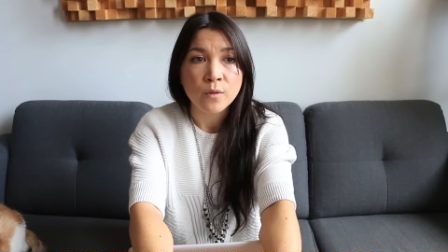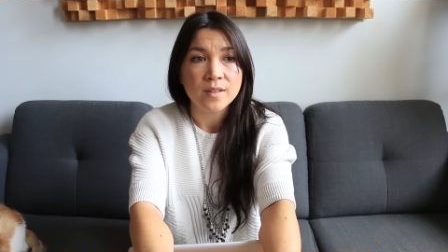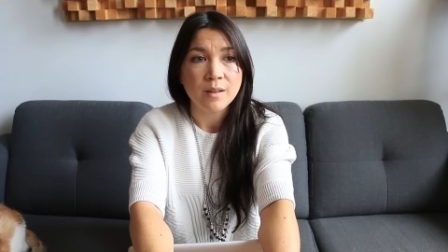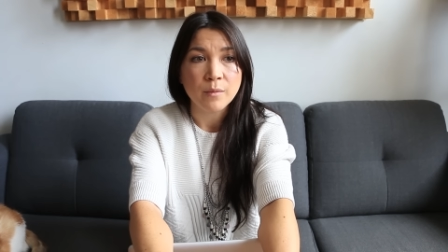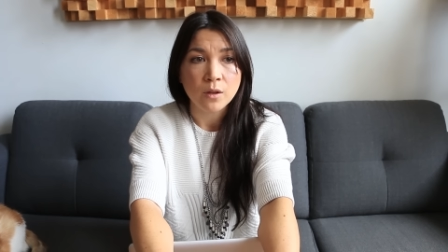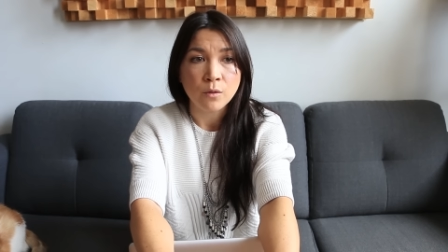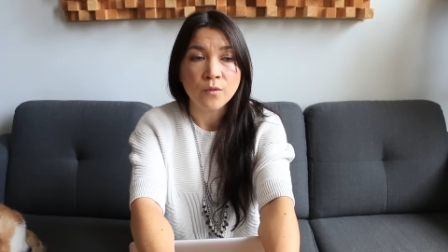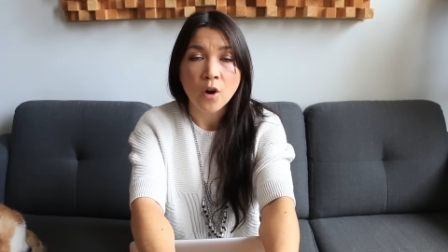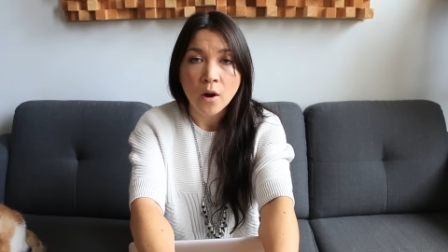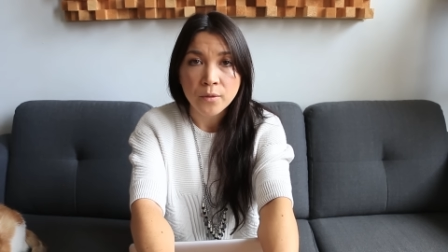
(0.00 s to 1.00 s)
if it's something
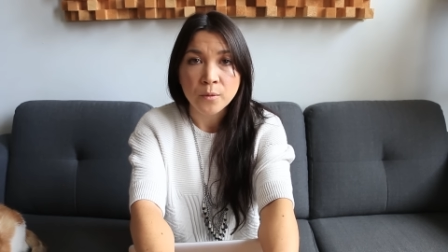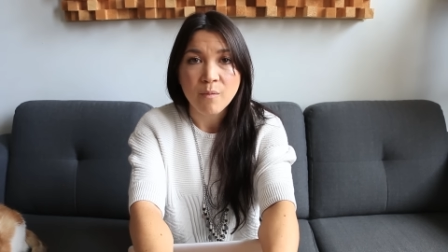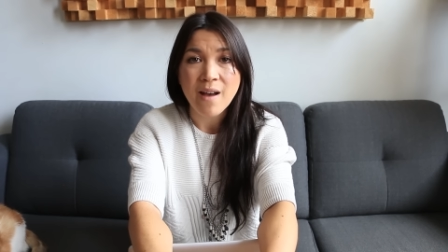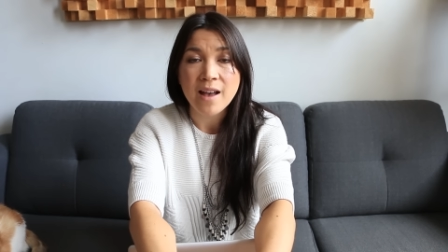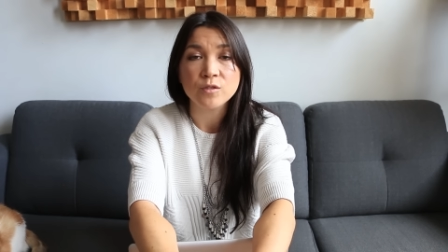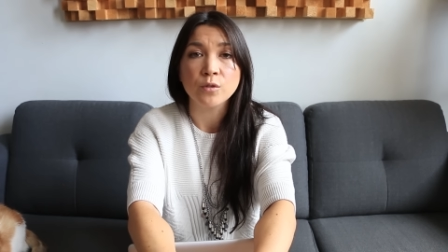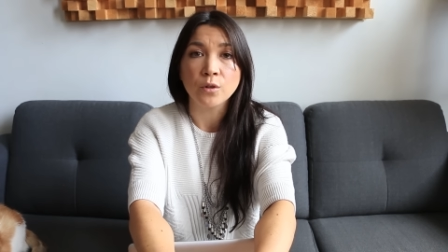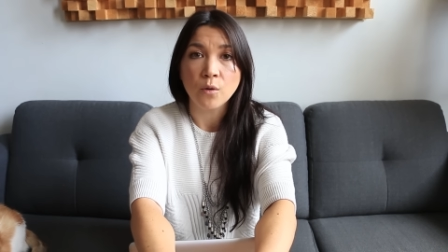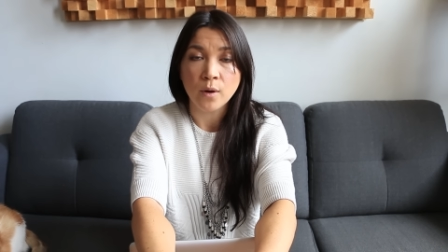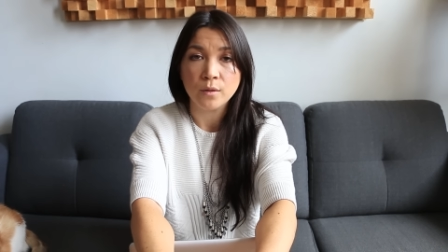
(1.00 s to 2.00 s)
you've gone through in the past or
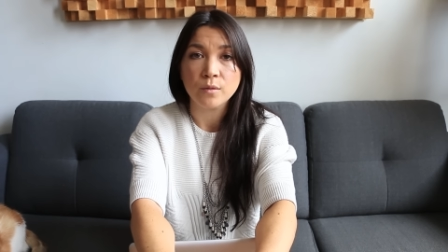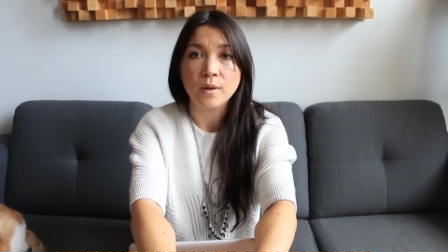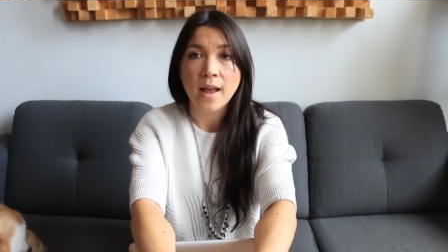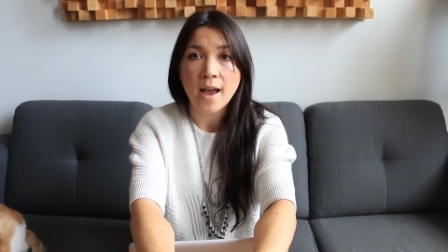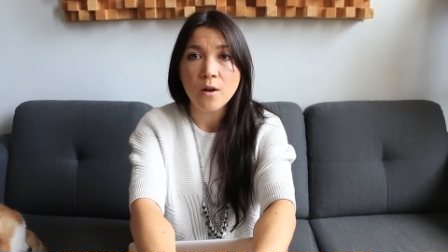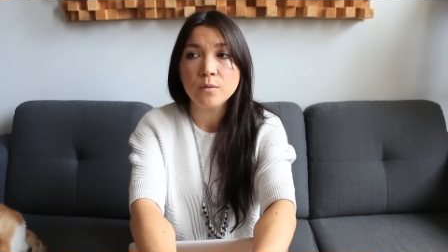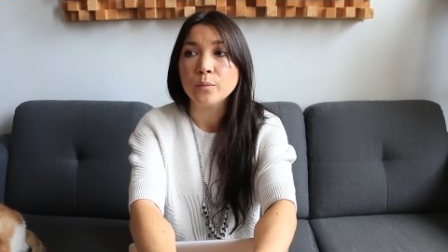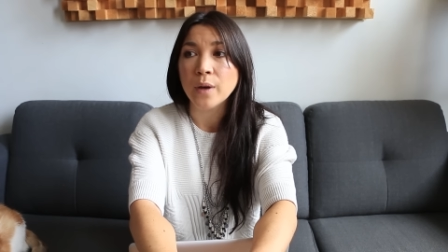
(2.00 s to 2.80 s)
you're going through now.